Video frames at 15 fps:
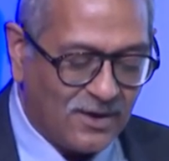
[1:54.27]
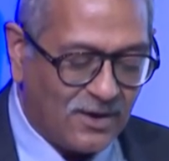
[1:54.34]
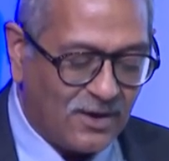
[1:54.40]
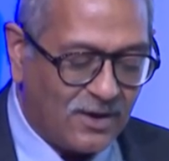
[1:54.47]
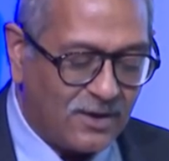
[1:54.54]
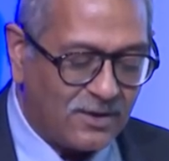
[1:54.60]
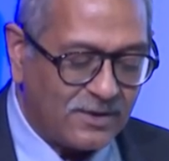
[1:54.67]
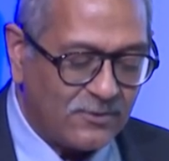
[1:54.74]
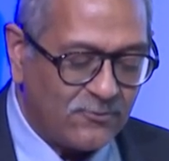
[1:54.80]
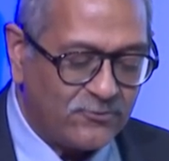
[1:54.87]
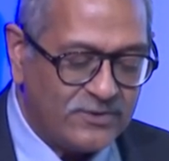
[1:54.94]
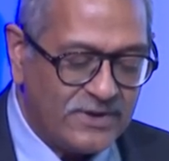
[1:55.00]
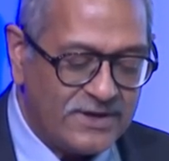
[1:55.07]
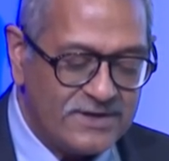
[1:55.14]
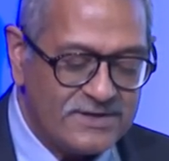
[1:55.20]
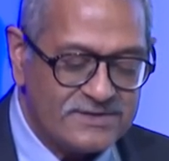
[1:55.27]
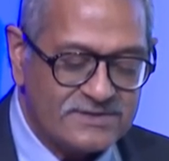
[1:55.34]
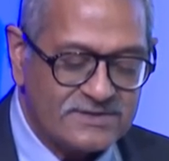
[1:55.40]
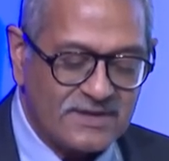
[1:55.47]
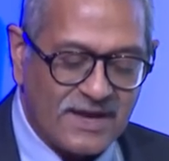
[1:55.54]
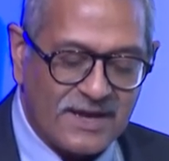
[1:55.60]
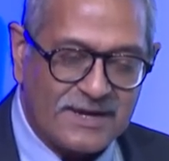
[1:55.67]
uh, if there
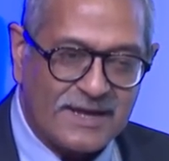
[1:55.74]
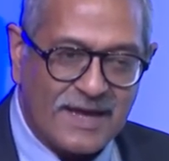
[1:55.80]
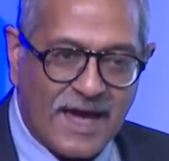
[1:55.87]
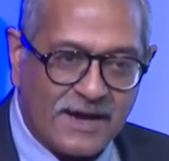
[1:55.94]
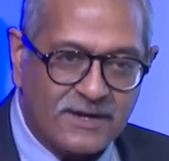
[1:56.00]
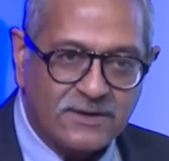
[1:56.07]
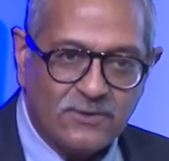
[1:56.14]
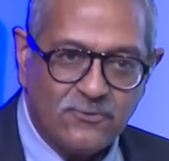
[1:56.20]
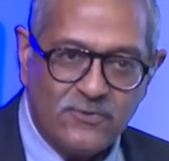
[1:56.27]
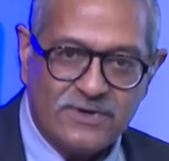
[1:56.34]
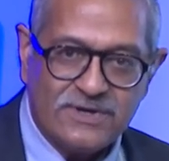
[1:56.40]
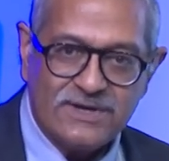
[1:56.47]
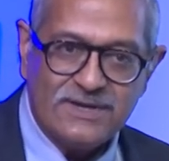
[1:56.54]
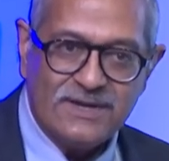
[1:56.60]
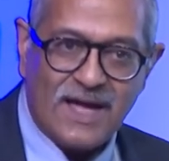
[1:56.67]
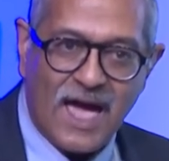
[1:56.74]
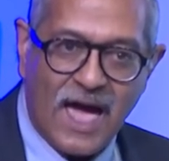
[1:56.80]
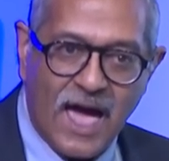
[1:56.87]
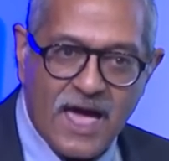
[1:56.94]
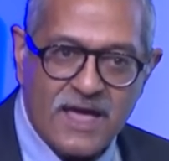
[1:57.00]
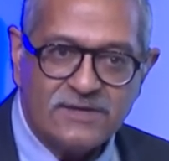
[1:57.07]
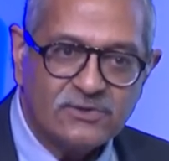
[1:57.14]
is any activity
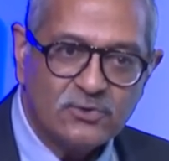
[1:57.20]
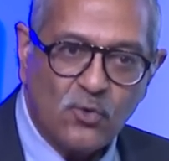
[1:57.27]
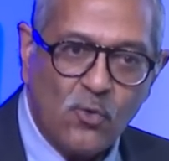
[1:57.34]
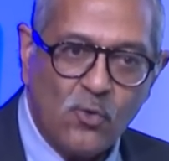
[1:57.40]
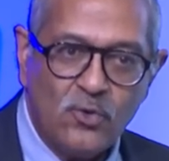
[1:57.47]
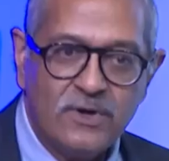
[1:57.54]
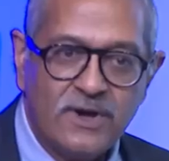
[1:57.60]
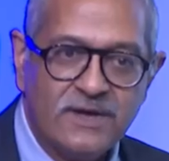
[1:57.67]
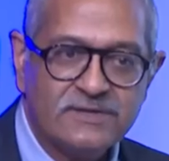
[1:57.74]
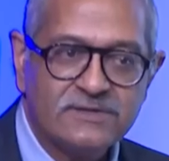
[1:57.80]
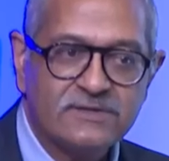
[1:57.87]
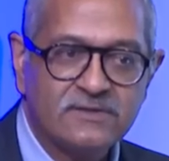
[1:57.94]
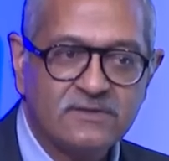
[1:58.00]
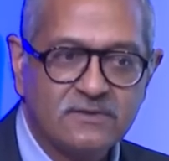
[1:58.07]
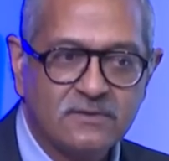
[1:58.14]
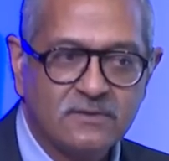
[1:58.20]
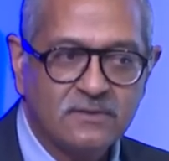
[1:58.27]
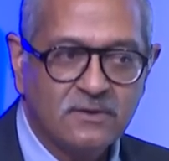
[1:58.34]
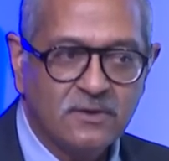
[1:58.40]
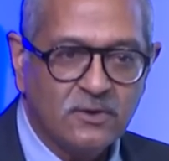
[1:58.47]
as old as